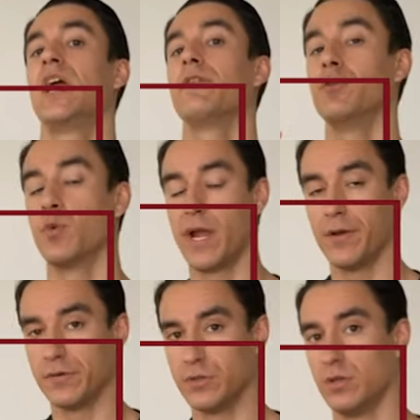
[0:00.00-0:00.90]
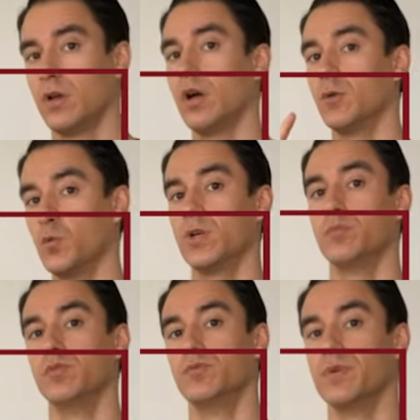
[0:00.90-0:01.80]
every round on
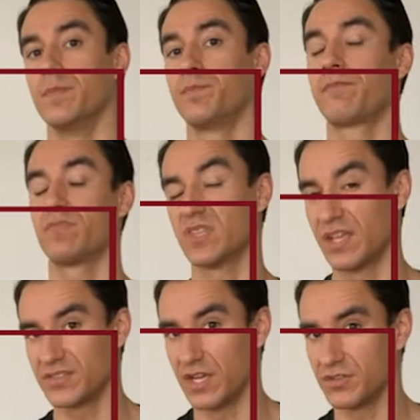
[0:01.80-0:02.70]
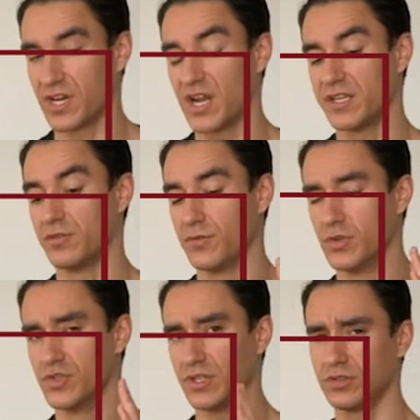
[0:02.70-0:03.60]
one movement. And that sounds kind of
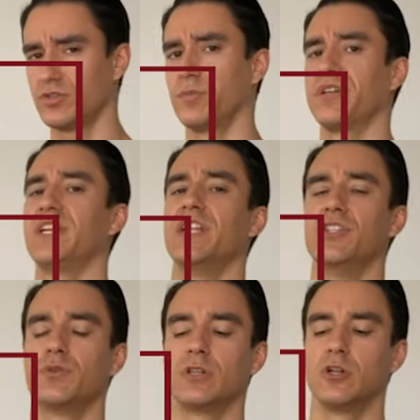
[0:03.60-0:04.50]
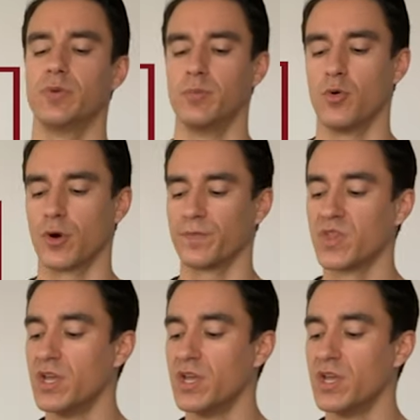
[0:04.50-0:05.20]
confusing, so I'm gonna get into it a little bit more.